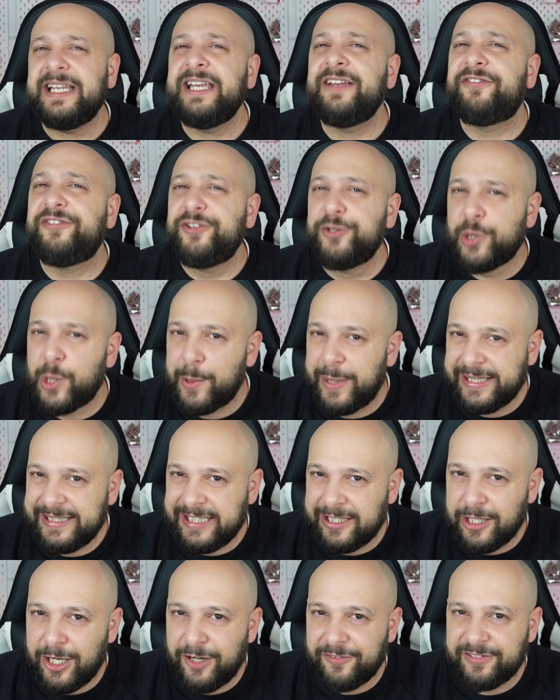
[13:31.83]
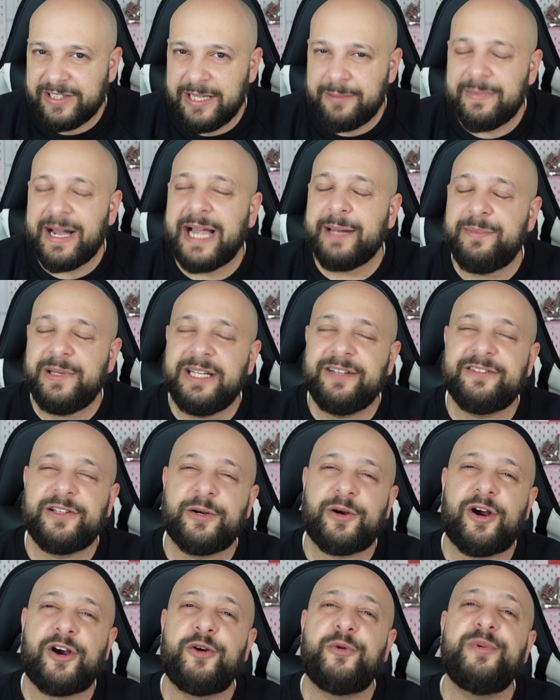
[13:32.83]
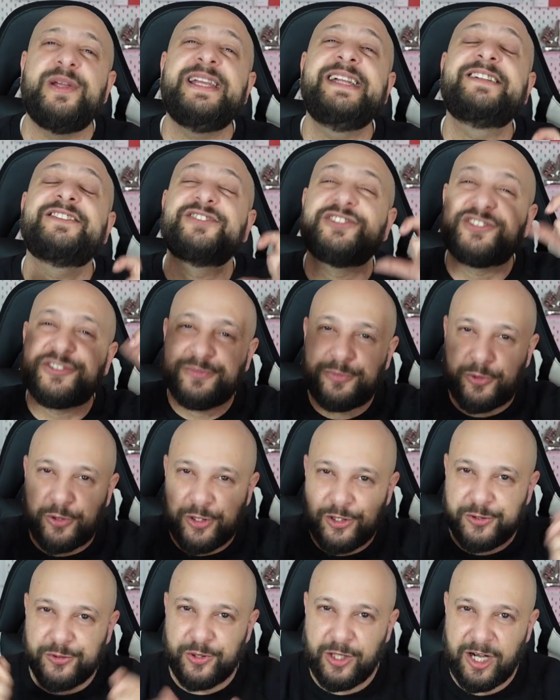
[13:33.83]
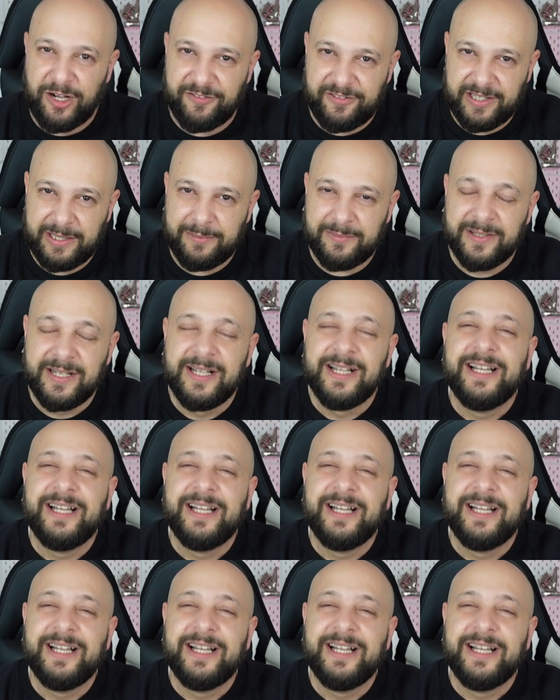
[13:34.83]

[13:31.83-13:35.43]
If you already loved him, I believe there are reasons more to love him.